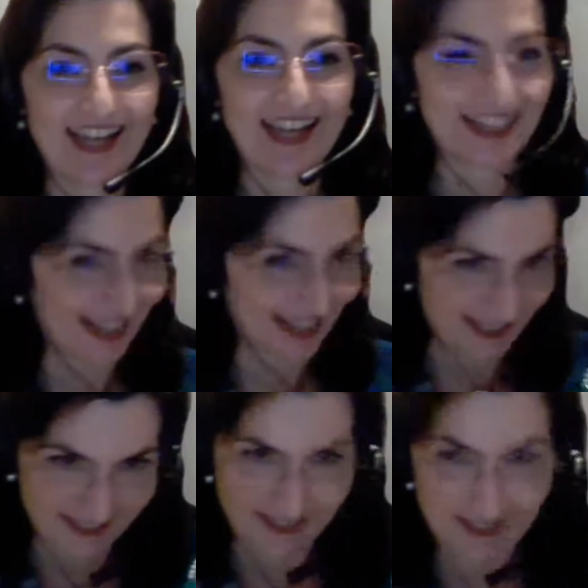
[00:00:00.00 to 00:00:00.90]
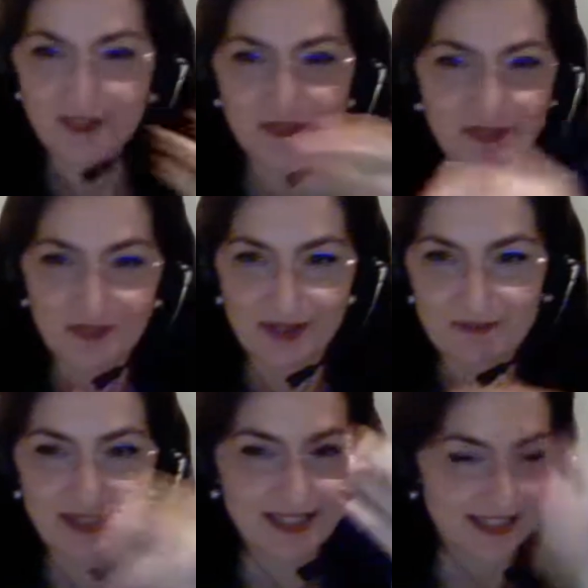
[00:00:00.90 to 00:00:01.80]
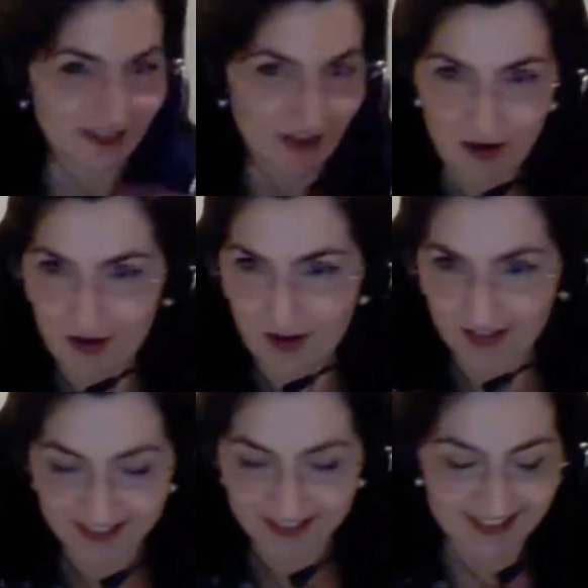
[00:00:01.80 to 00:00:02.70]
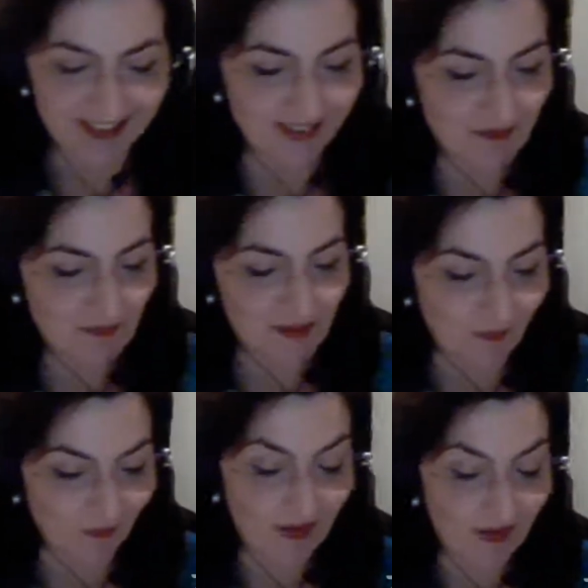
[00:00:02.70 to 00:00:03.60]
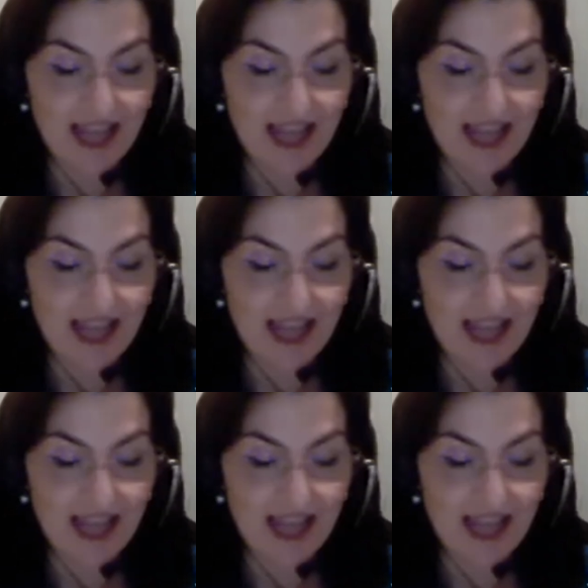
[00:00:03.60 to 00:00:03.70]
like you and me and her and other people.